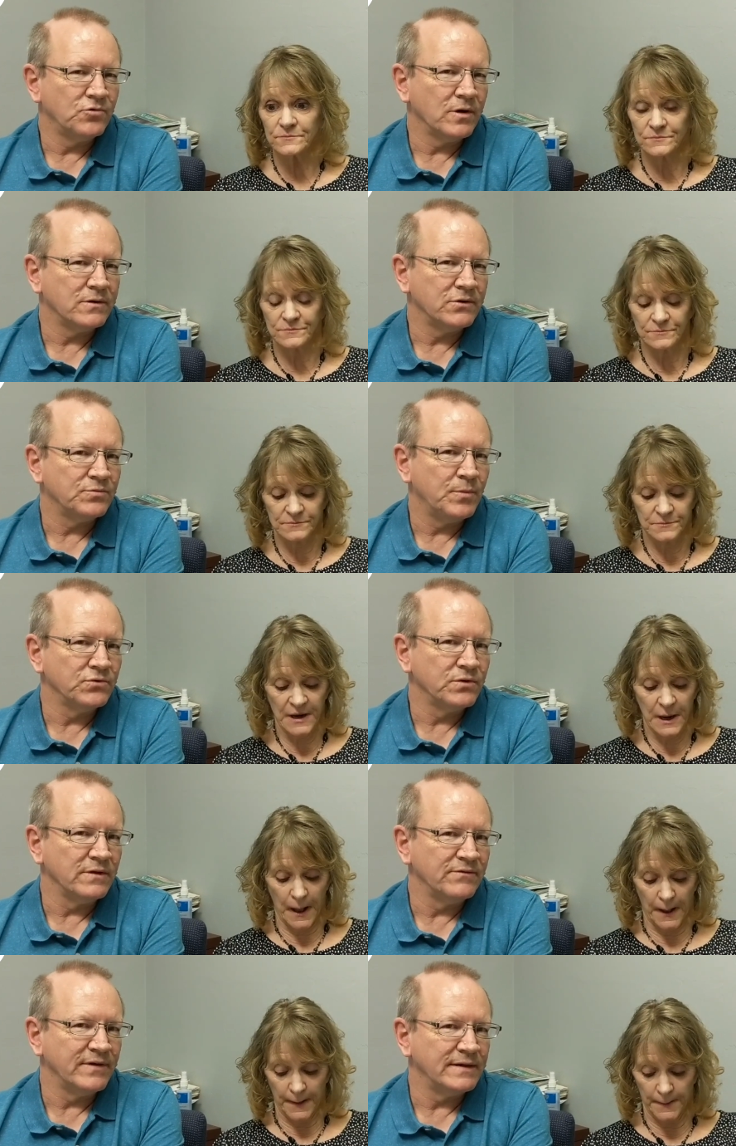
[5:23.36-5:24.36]
Speaker 1: drug
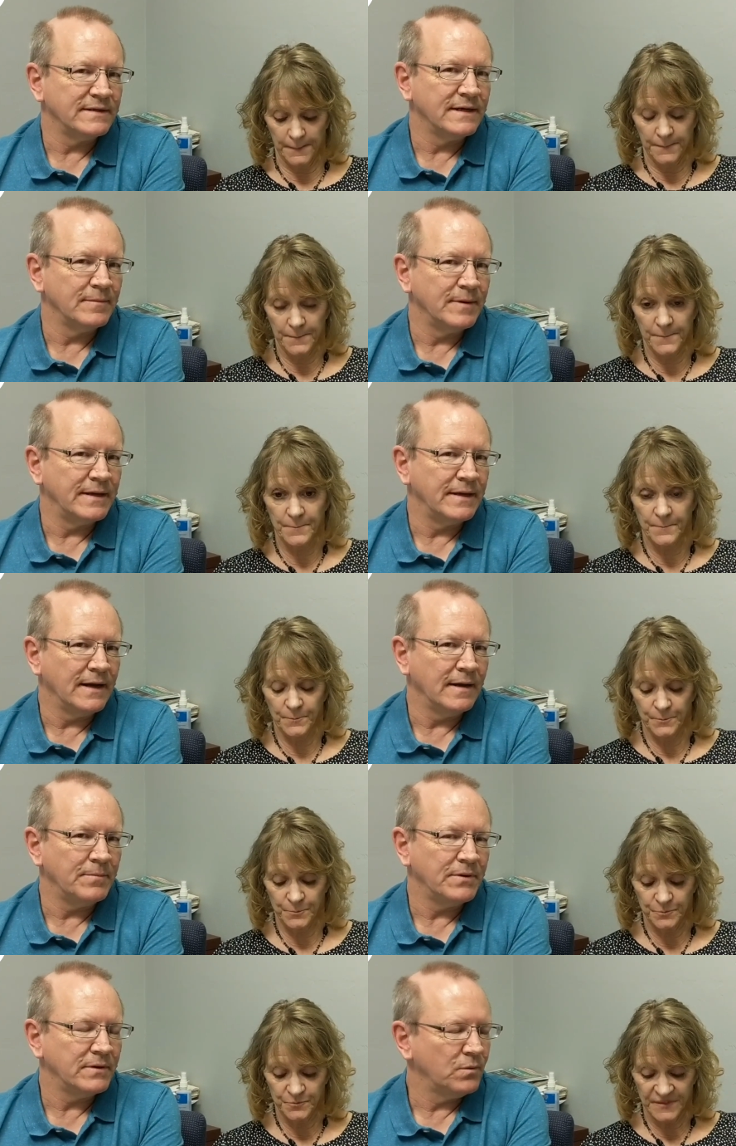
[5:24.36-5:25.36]
disposal event coming
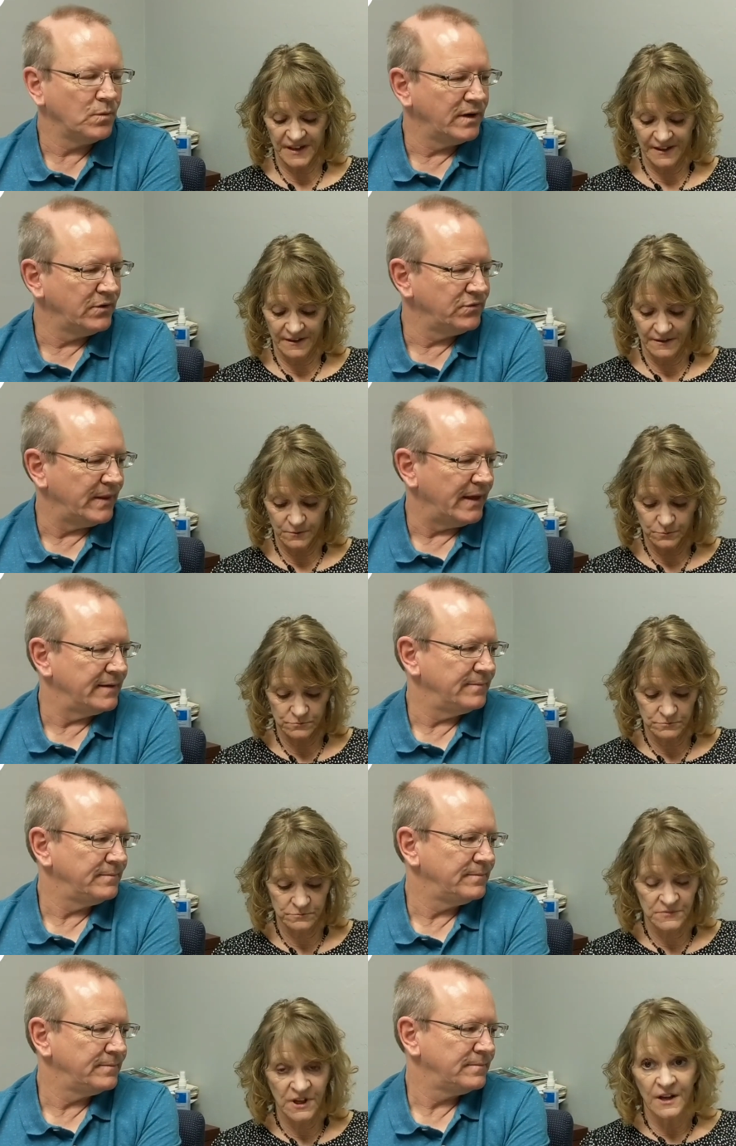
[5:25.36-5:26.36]
up. When is that?
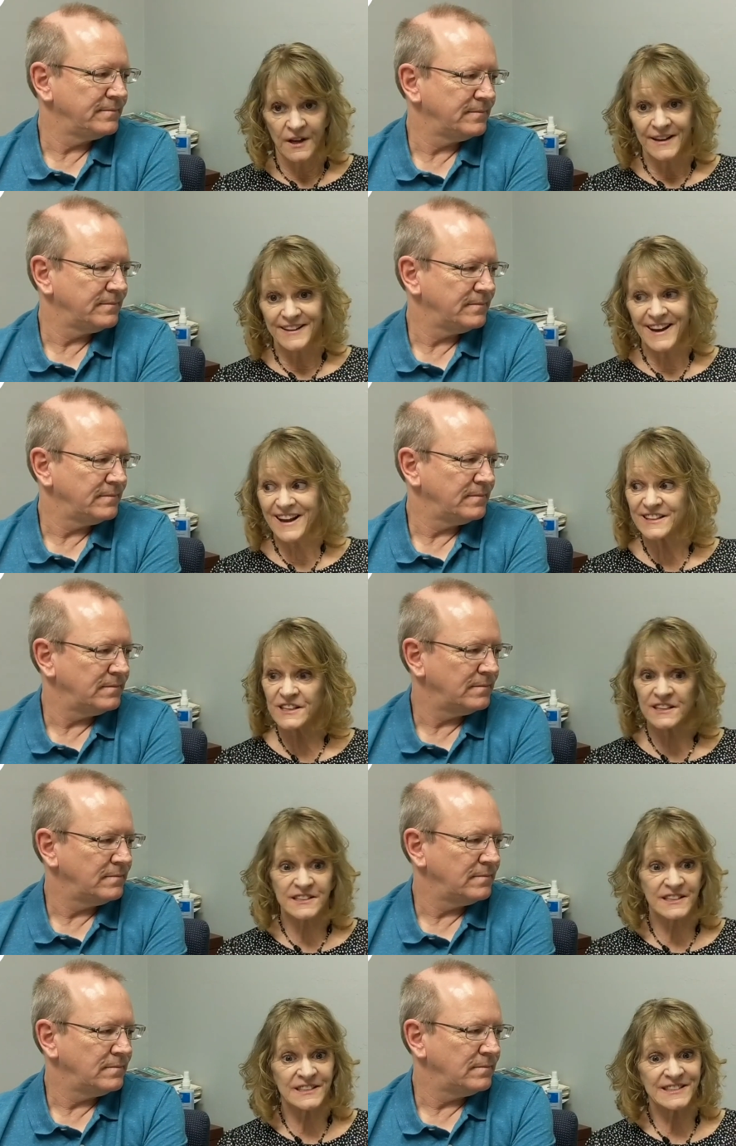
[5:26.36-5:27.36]
Speaker 2: Yes, it's
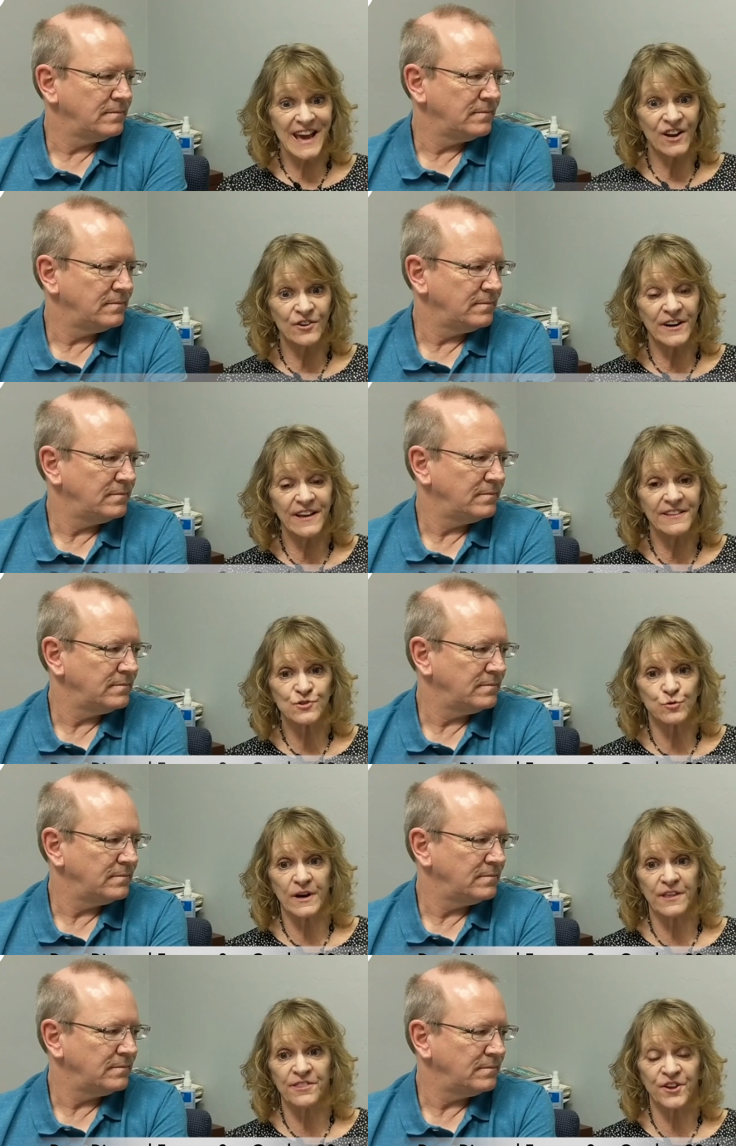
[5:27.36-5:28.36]
this Saturday, the
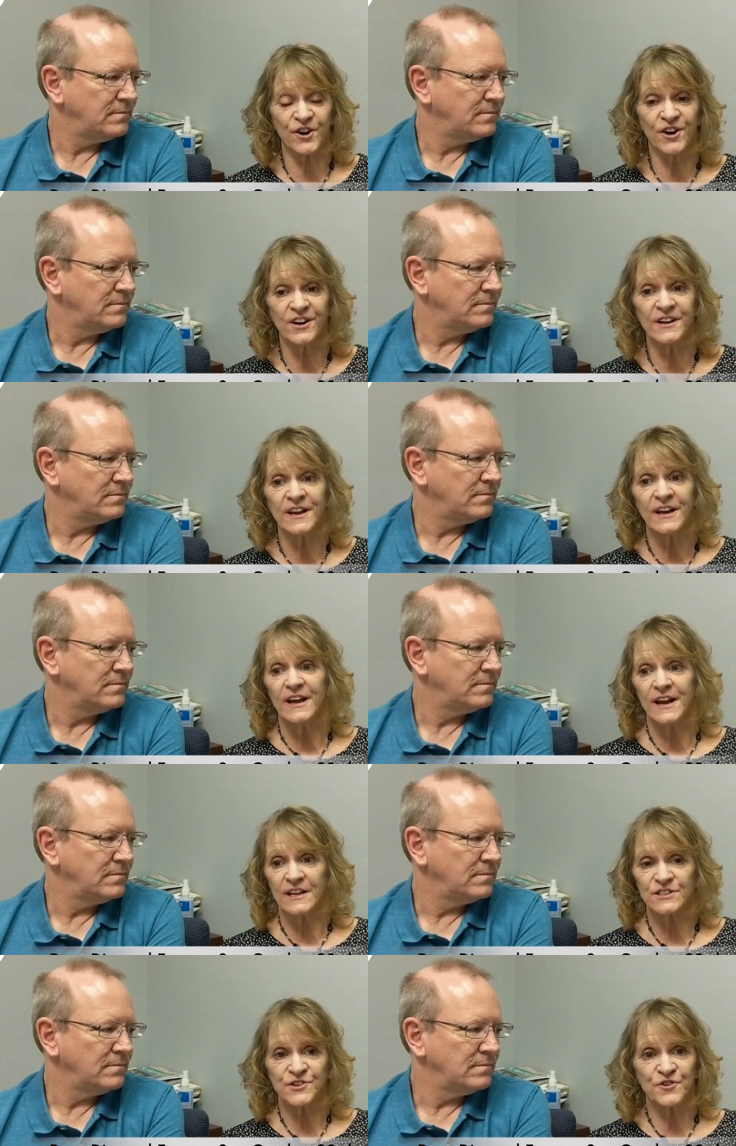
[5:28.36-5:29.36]
23rd.
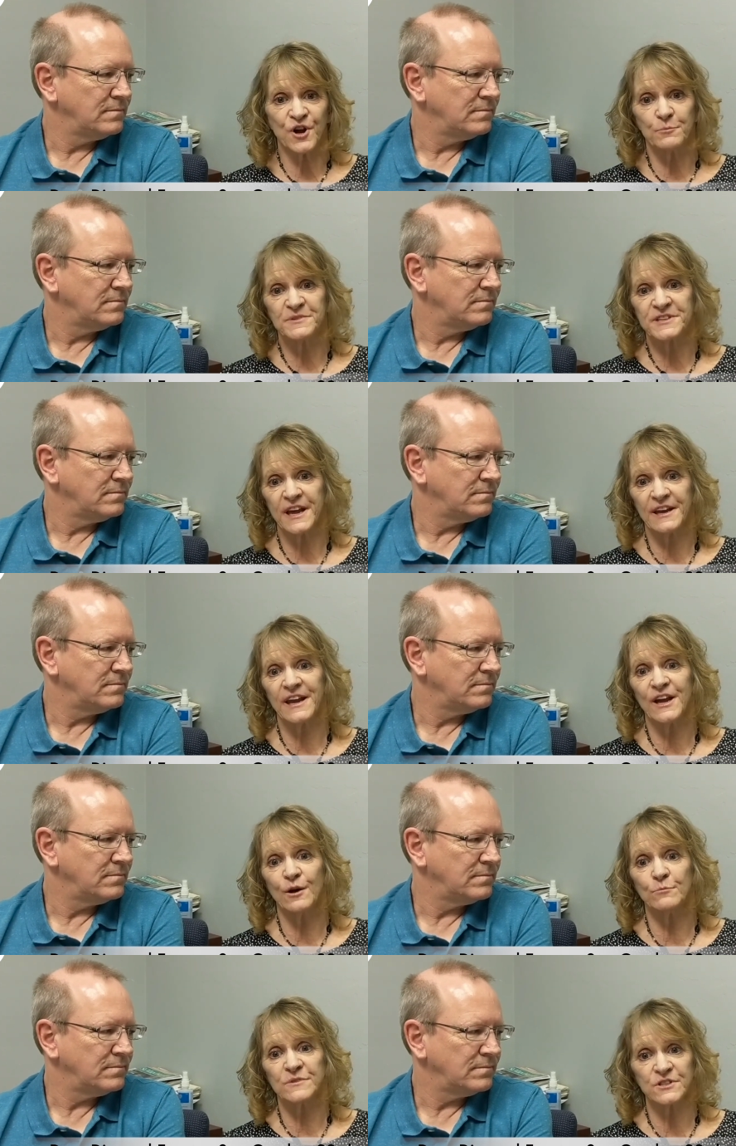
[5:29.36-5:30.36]
It's from 10
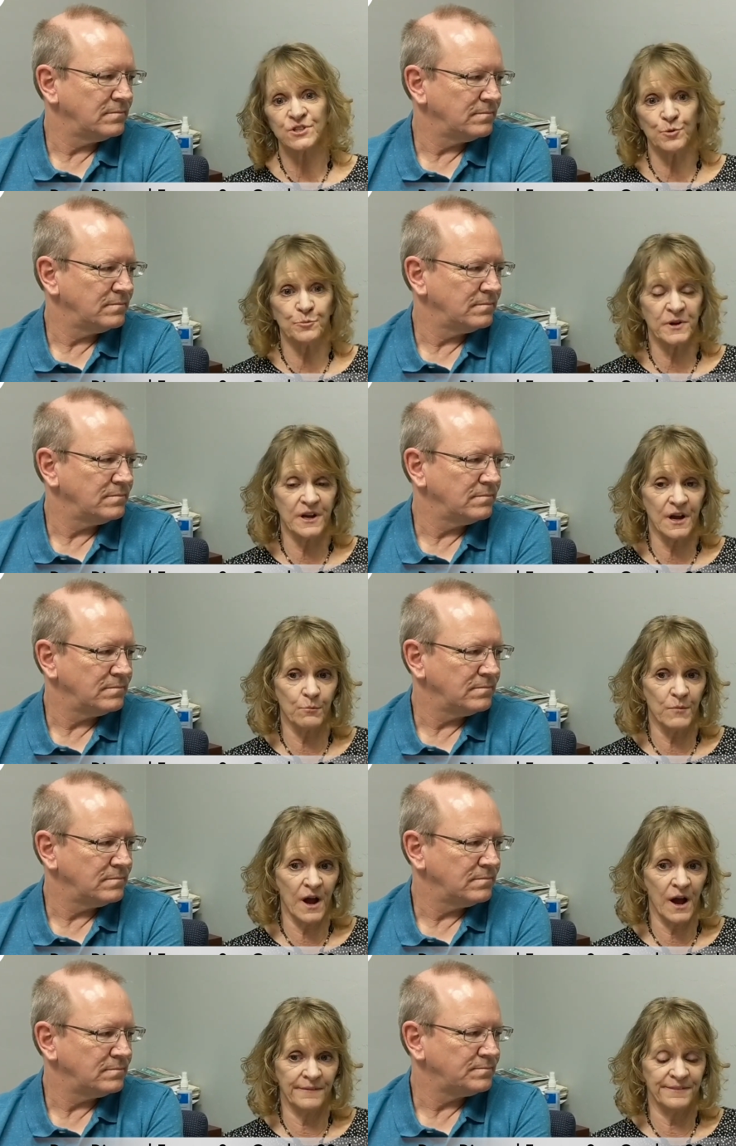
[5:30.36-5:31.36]
a.m. to 2 p.m.
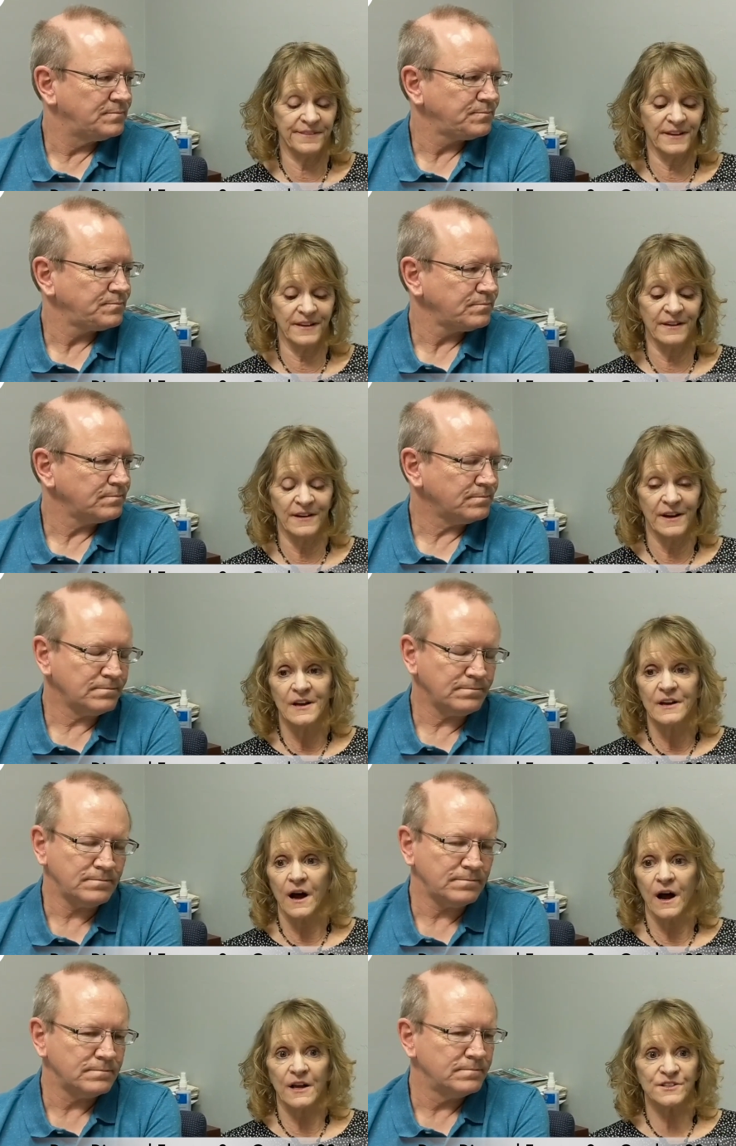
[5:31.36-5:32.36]
at the uh,